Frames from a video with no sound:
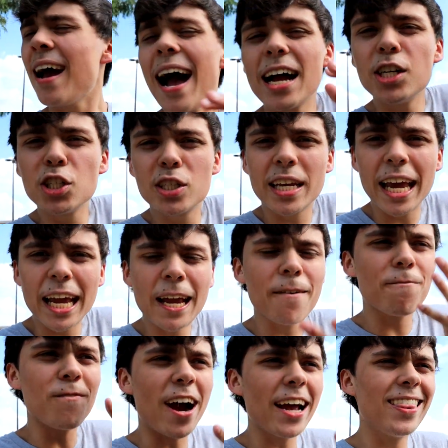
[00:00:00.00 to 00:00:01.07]
I just
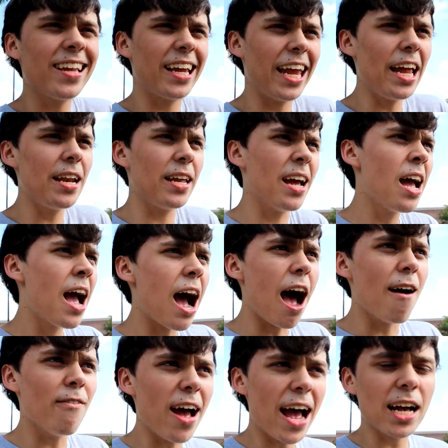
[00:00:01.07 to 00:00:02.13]
can't find the candy.
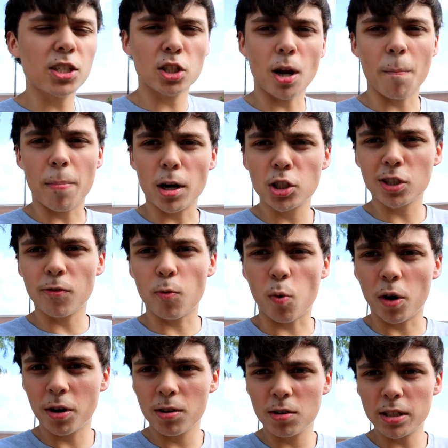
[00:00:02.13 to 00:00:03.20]
I've asked a bunch of
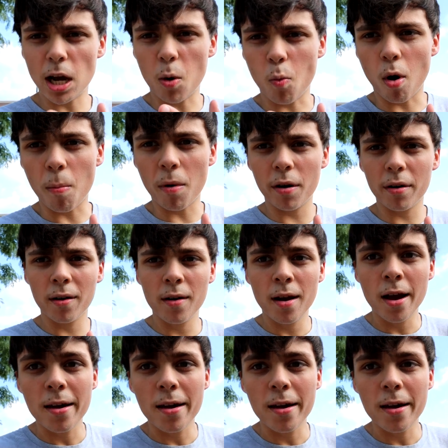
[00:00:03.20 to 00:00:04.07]
workers at Walmart.